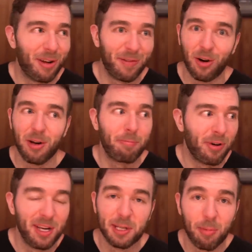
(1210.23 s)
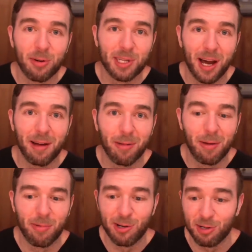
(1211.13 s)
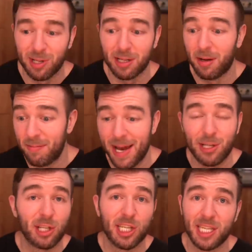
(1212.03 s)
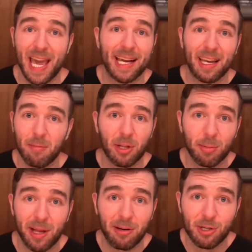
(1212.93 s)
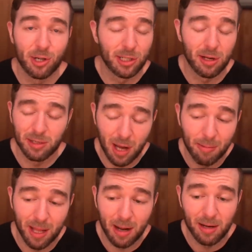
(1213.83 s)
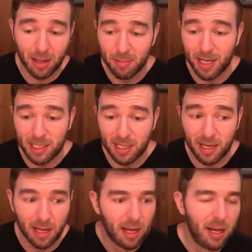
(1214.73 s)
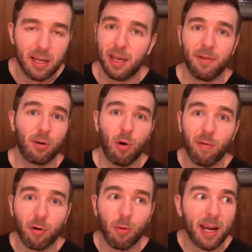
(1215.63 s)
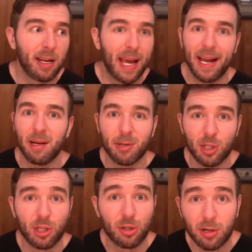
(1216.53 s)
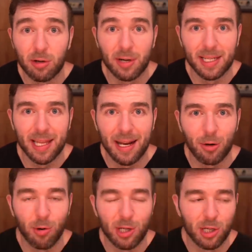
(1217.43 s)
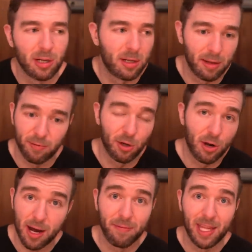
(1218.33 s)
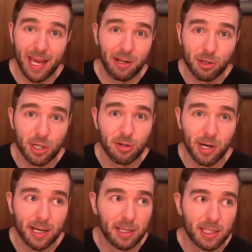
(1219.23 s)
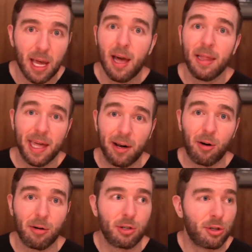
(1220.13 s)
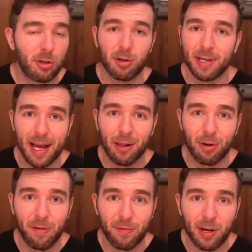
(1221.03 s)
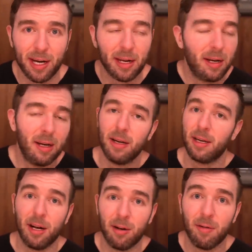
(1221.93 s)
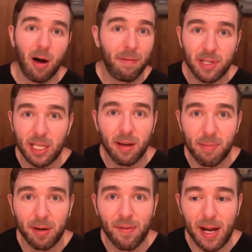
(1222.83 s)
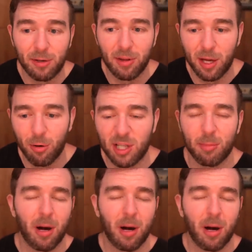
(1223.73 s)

And if you're already predisposed to high blood pressure, like, imagine stacking multiple energy drinks on top of that, not the best thing. If you're overweight, adding a bunch of sugar into that equation. If you're not having the energy drinks that are sugar and calorie free, obviously a big factor of the equation.